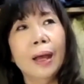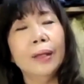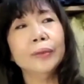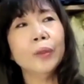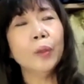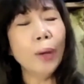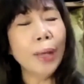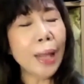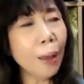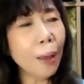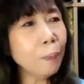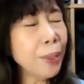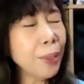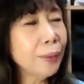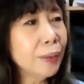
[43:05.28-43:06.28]
So what
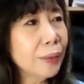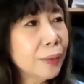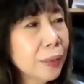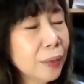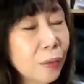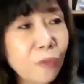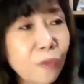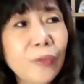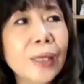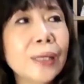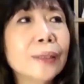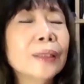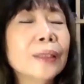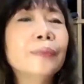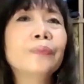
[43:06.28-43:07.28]
happens in the
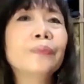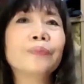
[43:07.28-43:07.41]
field?